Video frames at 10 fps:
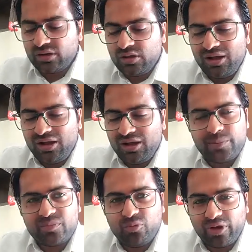All right.
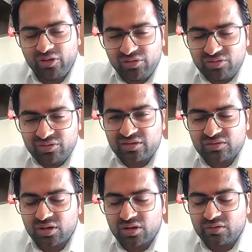
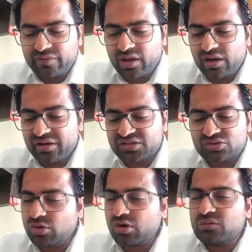One of the things
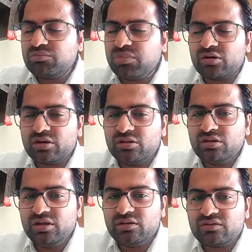Vikas
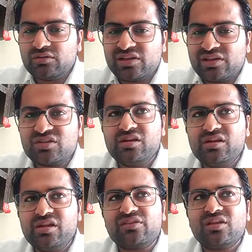talked about in
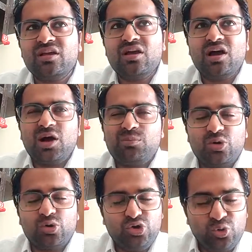the session earlier
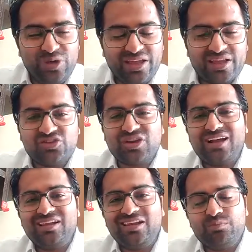is about
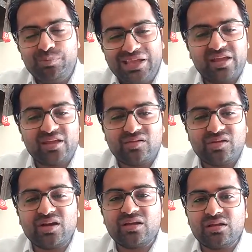doing Agile
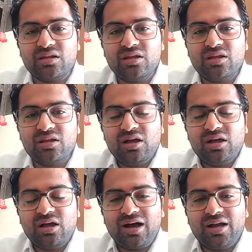and being Agile.
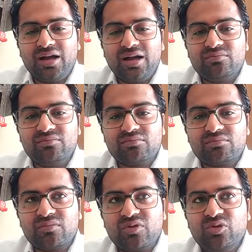And
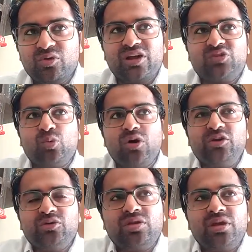
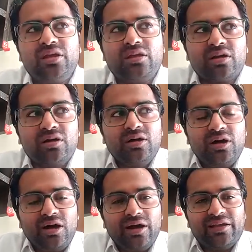Yogesh, what you
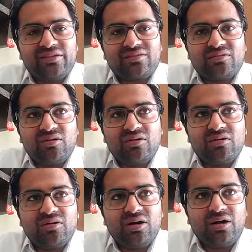think
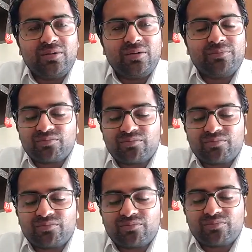is,
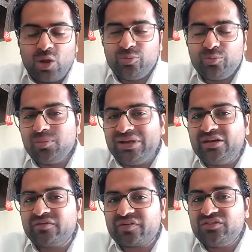how would
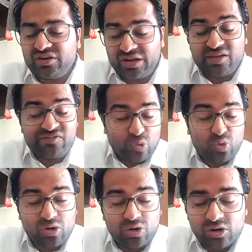you probably differentiate,
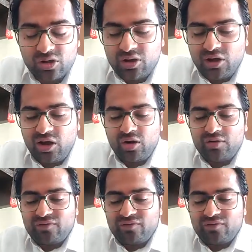if you could,